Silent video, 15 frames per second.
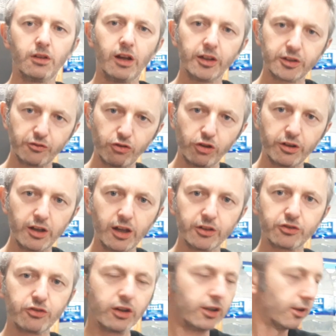That's a really
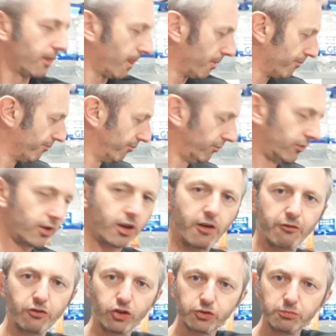nice drink.
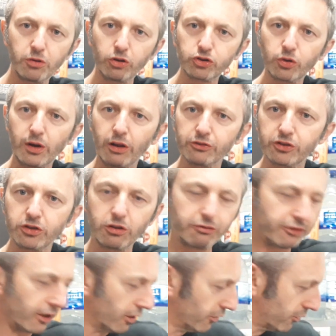Got some of those going out to you
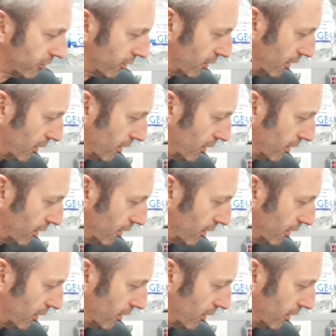fellas.